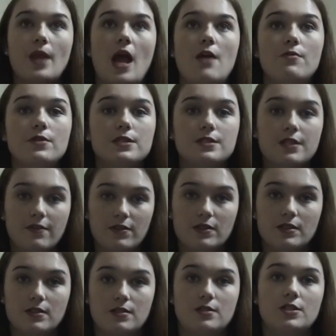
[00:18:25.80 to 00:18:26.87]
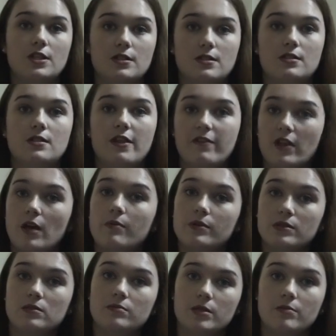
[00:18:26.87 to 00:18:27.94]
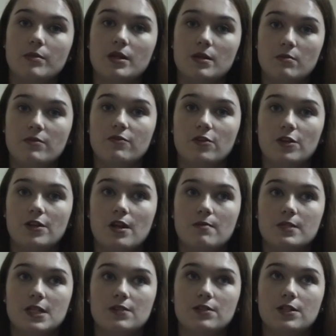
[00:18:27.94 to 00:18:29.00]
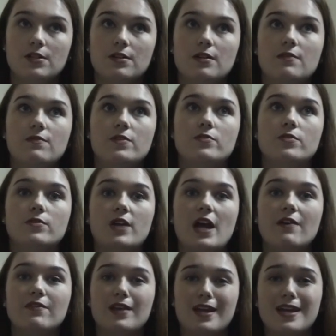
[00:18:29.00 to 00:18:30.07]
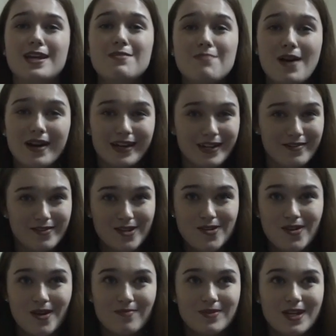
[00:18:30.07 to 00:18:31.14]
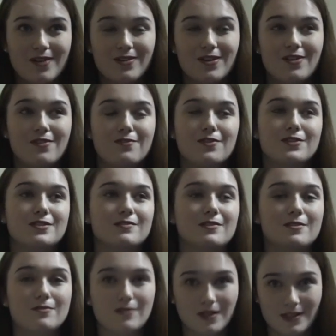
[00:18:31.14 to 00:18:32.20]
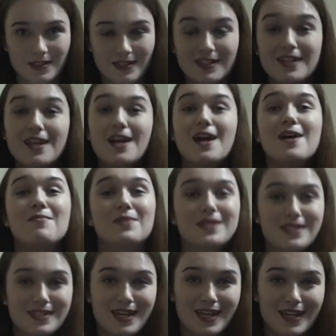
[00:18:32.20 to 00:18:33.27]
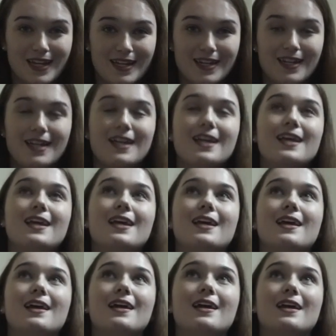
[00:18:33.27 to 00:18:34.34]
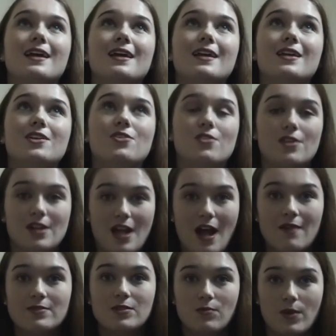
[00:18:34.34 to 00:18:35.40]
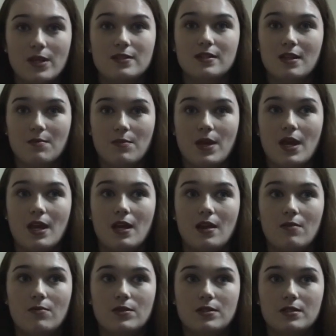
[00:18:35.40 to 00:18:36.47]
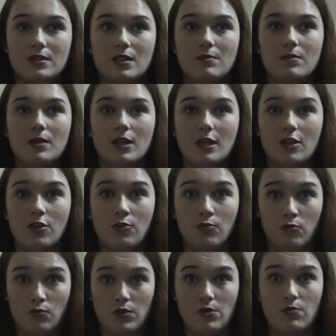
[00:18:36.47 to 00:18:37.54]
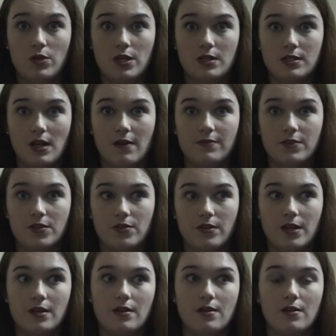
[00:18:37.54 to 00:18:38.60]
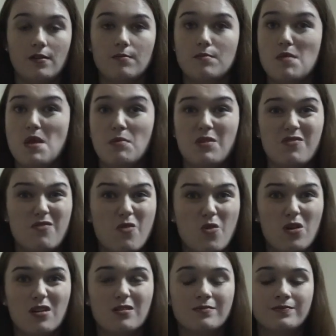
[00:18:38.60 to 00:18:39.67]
I would definitely suggest saving up a little bit of money before you come down here. If you don't have any money when you come down here, first of all, what? But second, you're gonna have to wait to get paid, which is gonna be like 3 weeks after you get here, maybe 4.